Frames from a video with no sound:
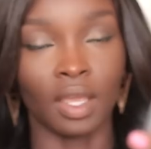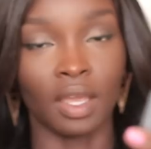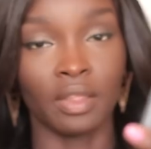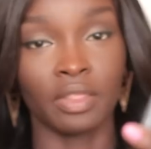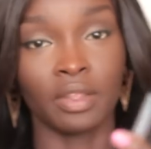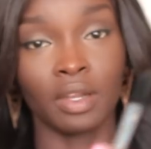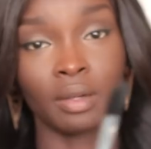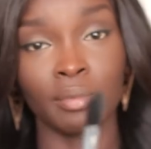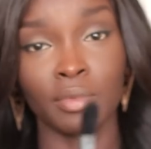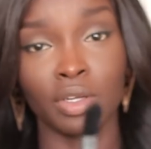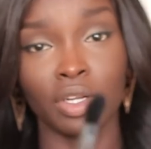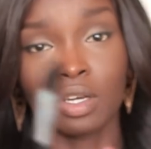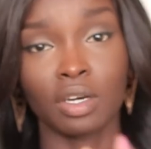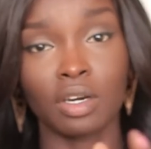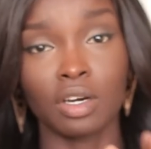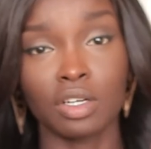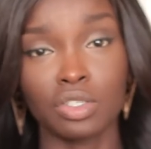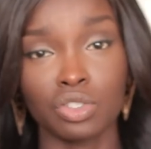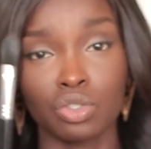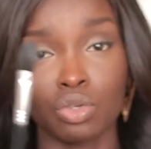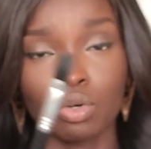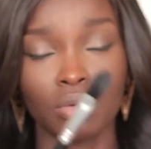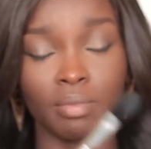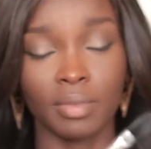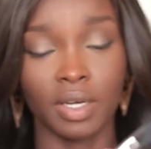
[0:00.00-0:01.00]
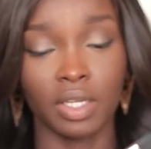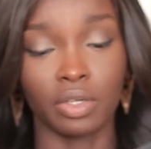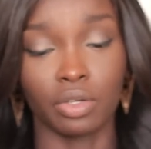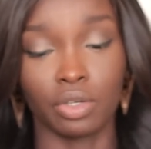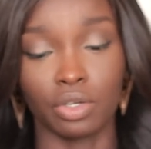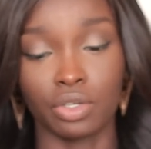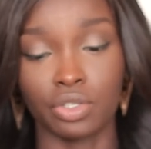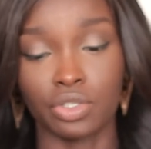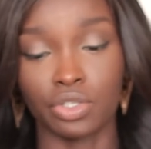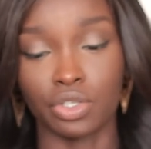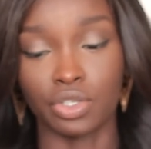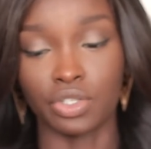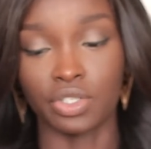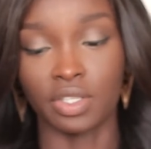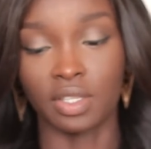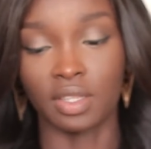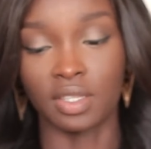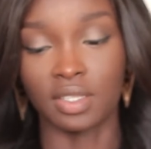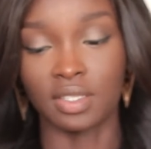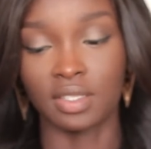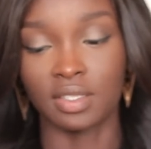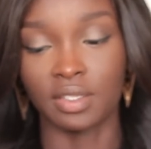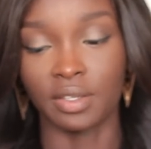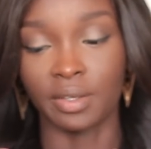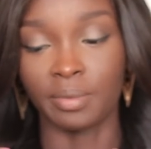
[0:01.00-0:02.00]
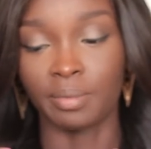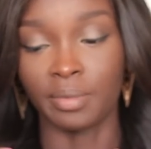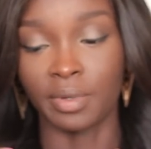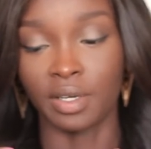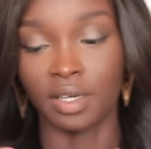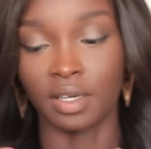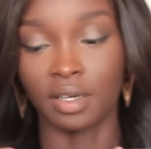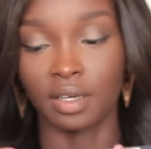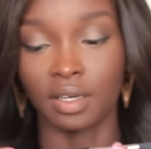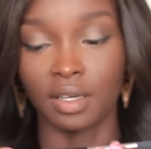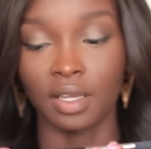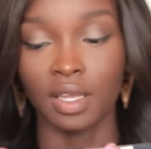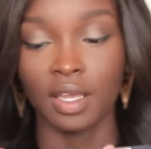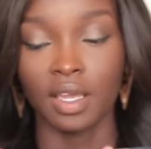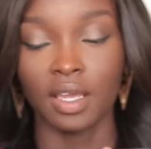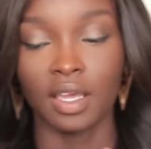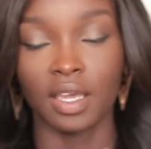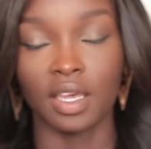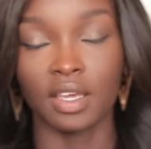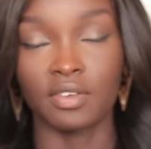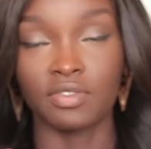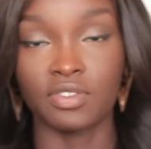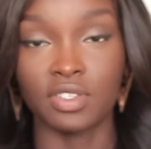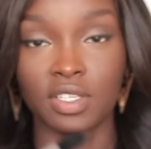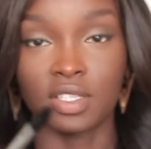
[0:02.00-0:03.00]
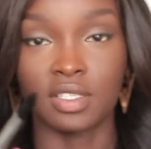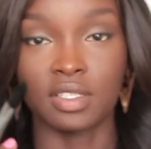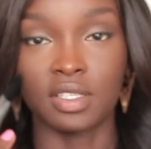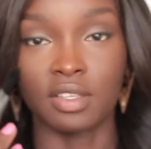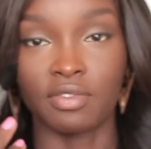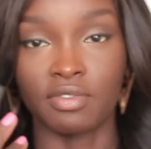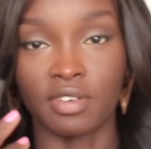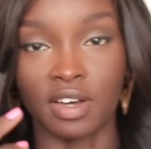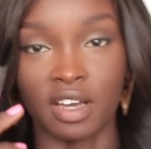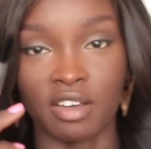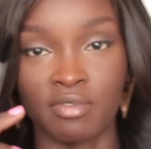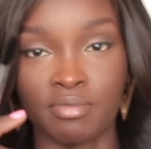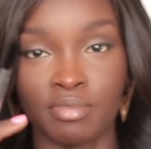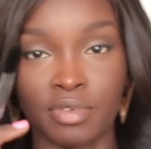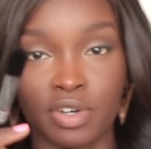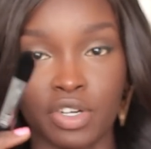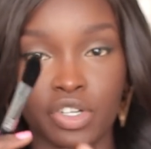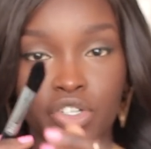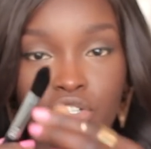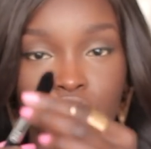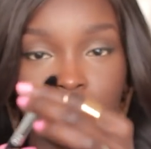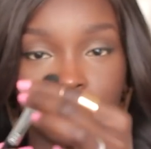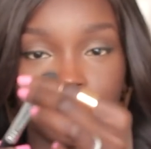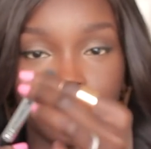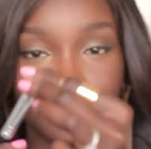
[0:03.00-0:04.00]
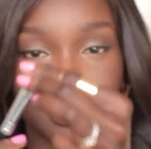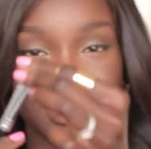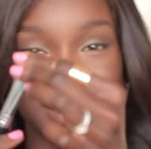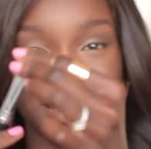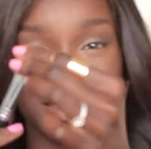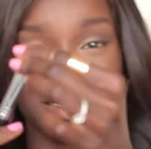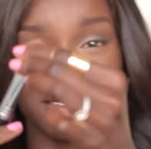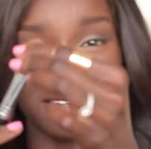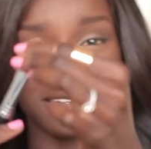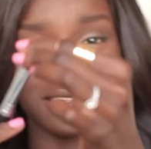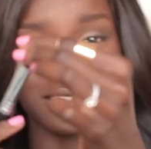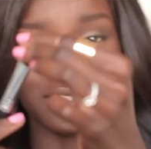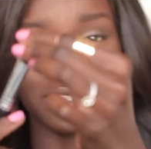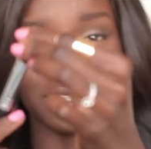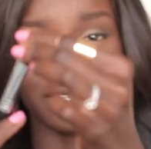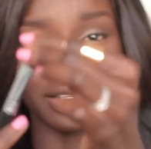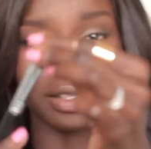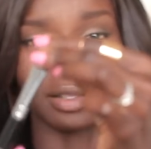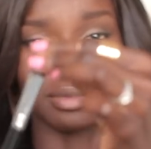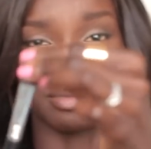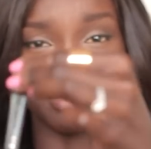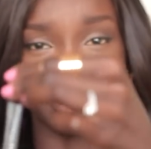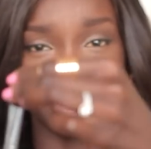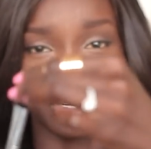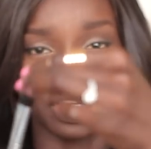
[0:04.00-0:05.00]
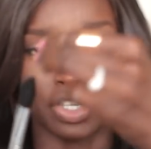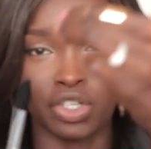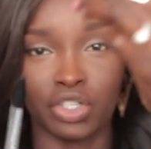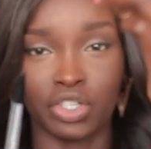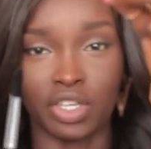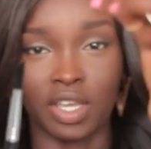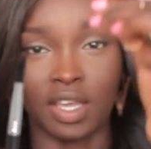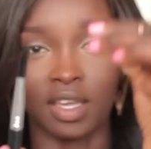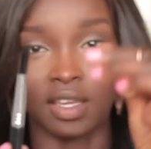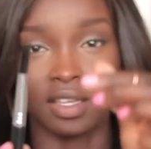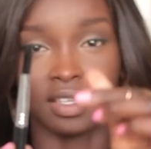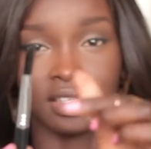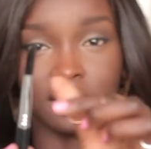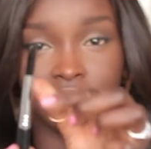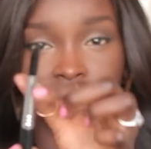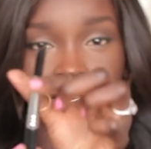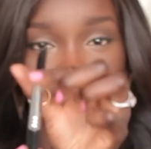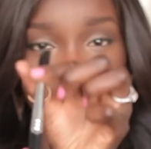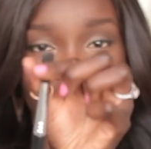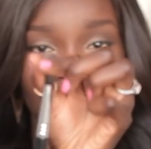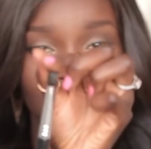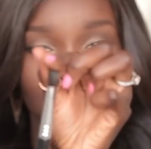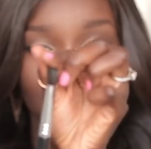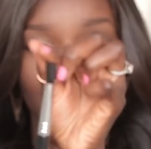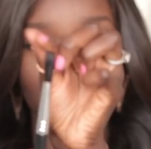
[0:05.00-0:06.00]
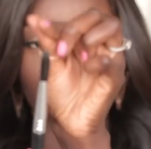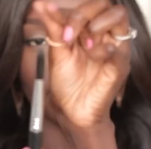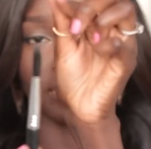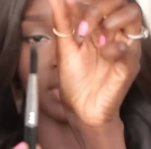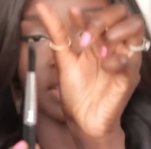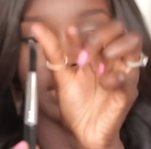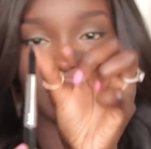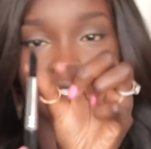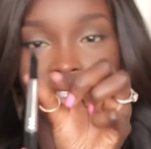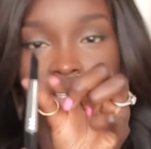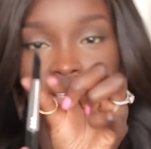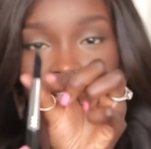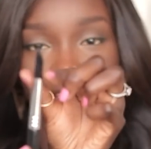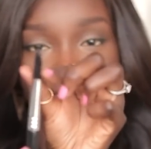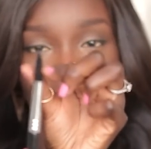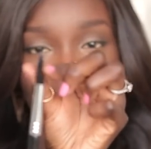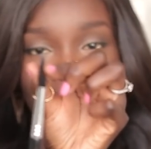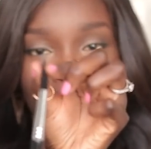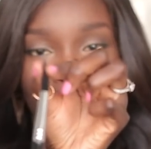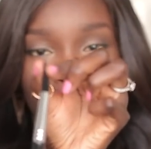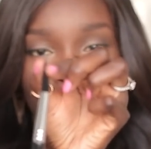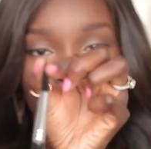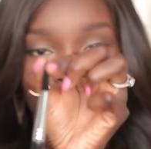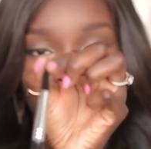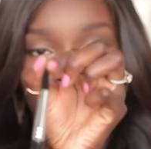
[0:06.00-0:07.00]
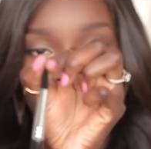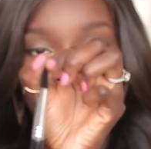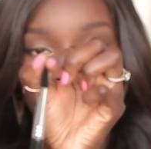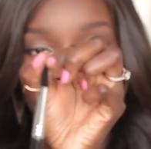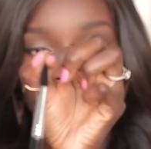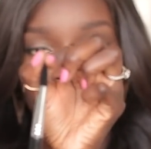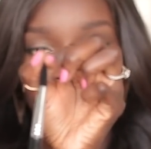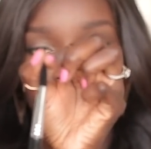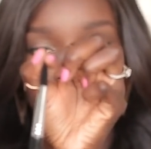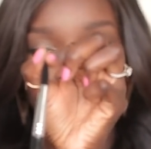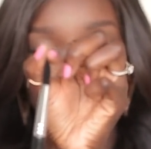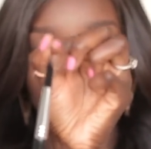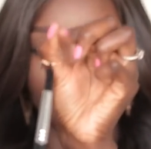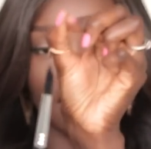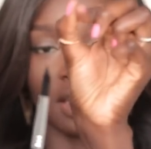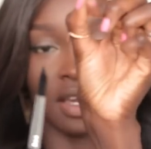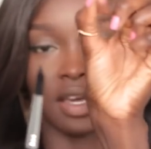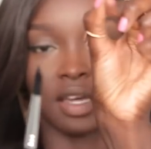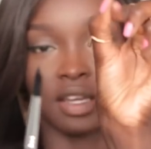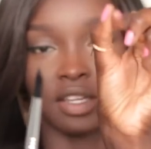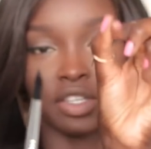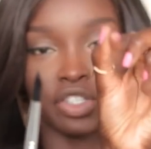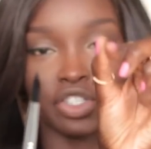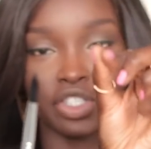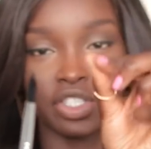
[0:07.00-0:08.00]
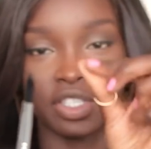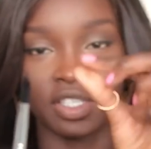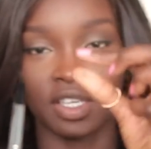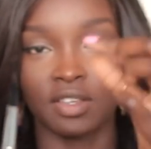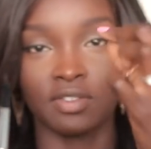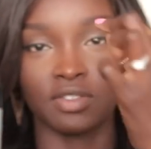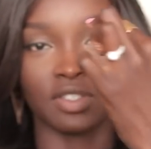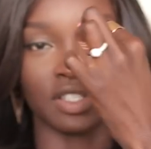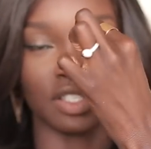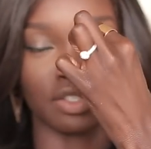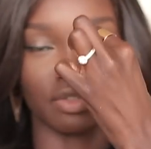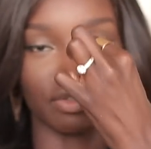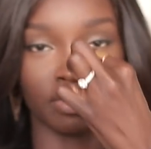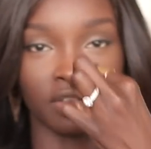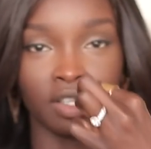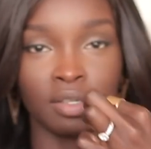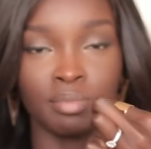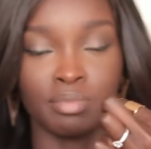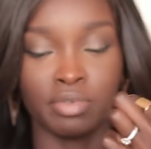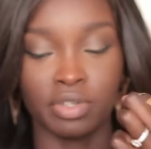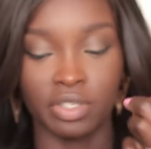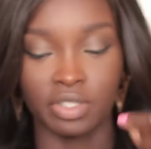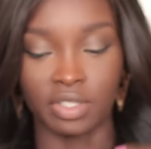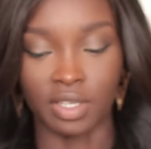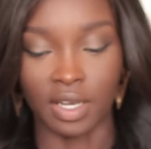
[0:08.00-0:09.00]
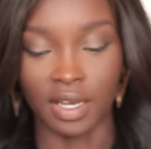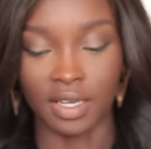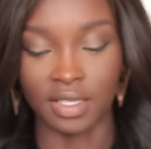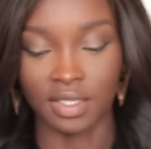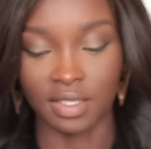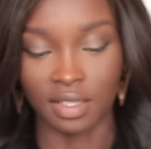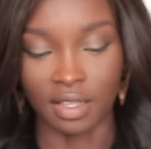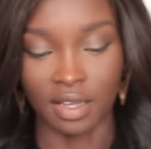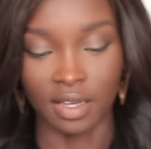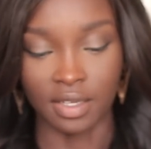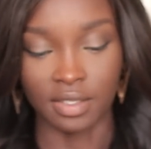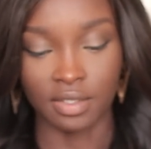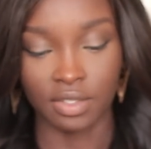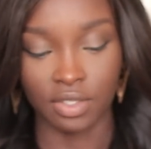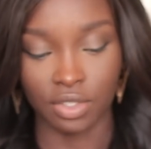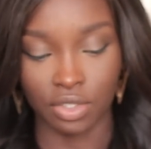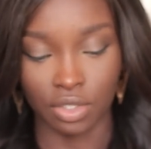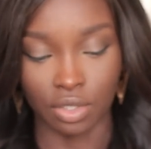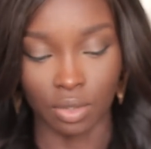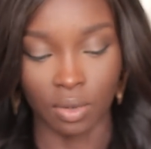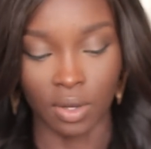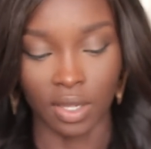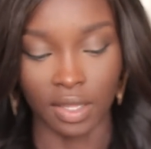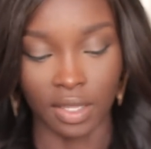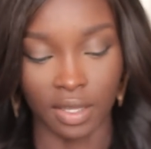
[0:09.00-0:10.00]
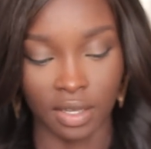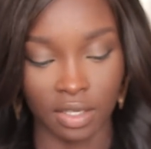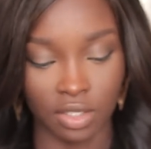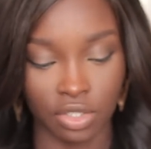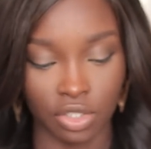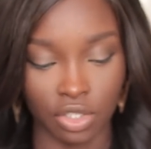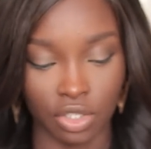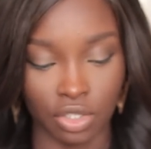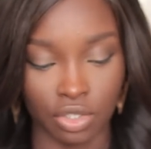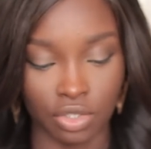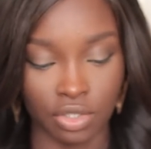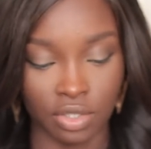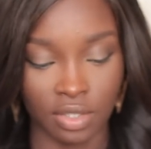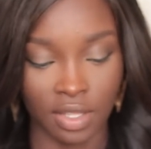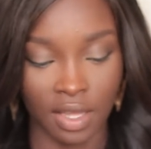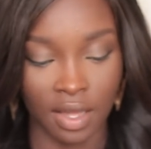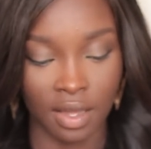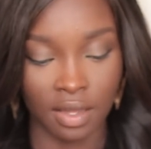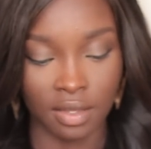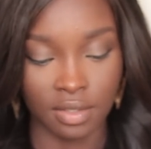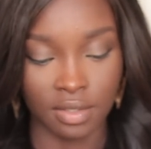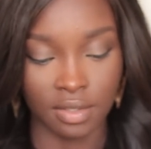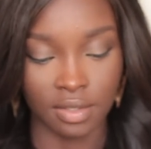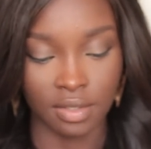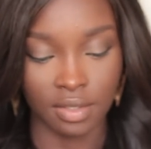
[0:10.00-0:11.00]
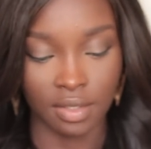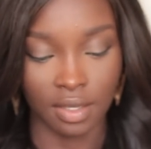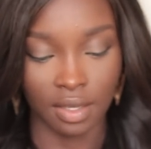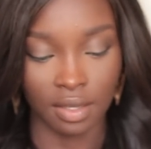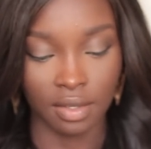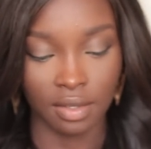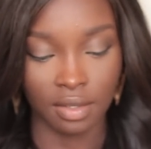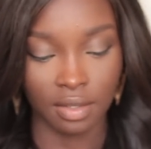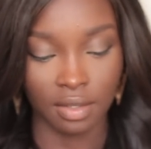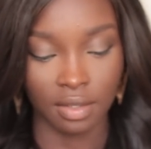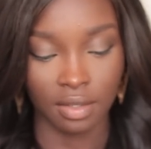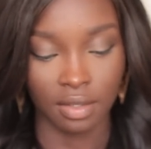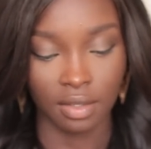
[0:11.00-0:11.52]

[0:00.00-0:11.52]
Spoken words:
And then I'm going to contour my nose using the Sigma F65 brush. It's like a concealer brush and it's really skinny up the top and it just gives this really precise lines, so I like to use that instead.